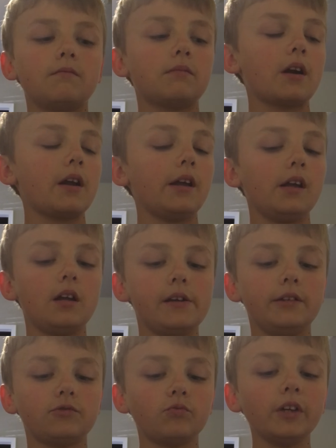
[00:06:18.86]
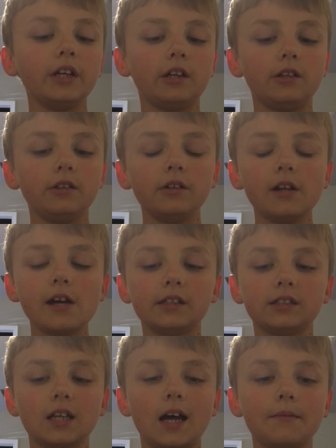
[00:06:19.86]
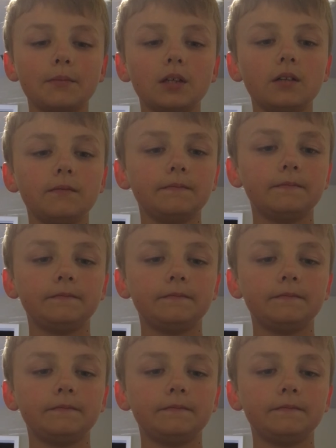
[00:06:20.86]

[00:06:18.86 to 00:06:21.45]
Brains. Wait, you're not a zombie.